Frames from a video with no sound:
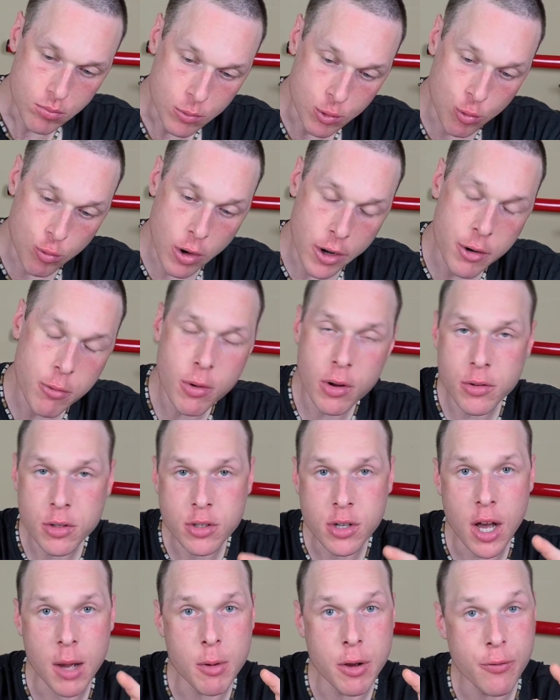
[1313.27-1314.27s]
right around the
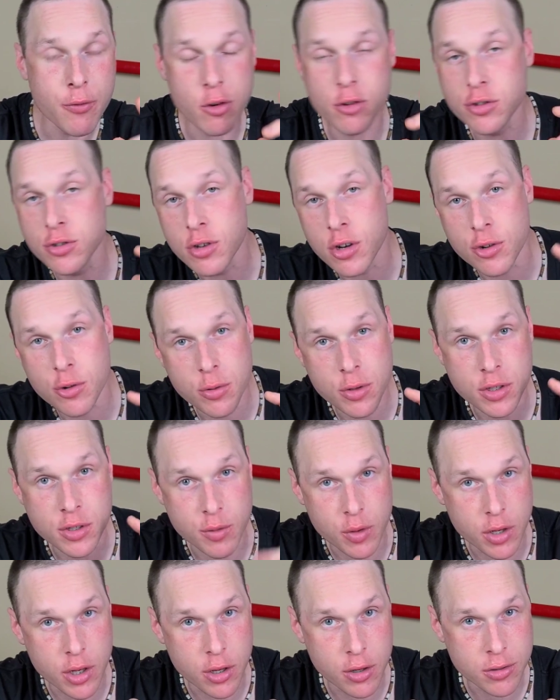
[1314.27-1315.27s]
time I first started doing these
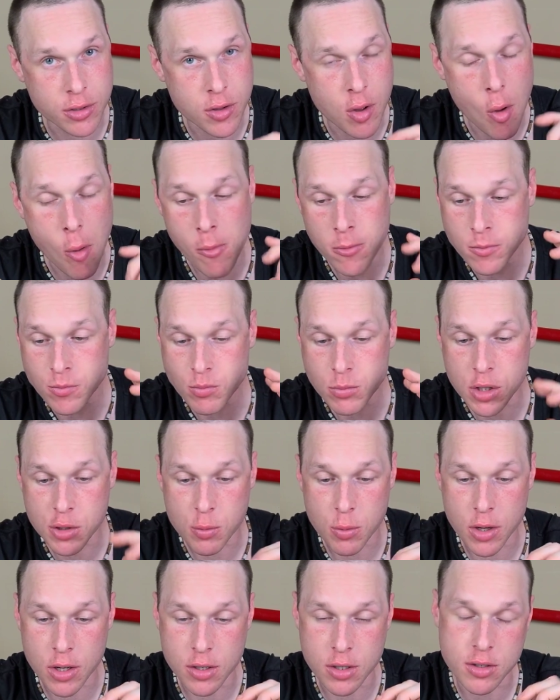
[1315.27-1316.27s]
videos, is
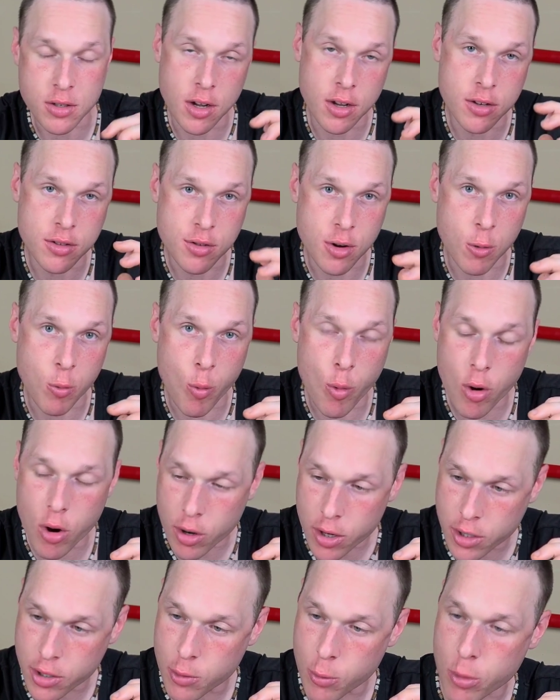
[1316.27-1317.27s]
when I decided to start
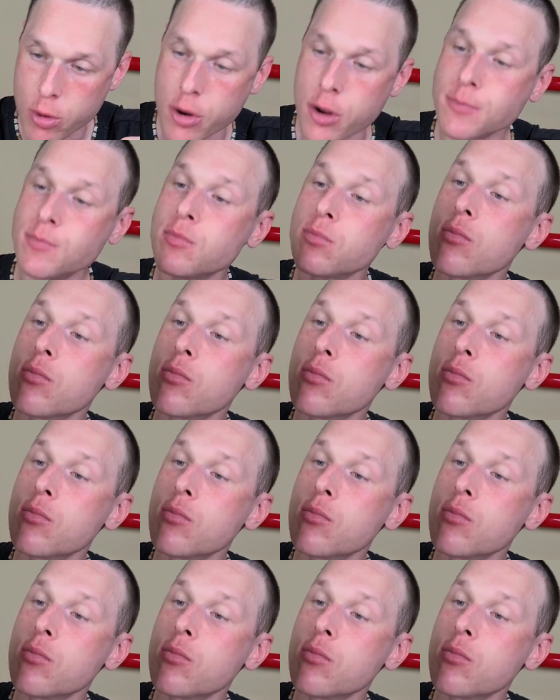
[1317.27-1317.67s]
walking to work.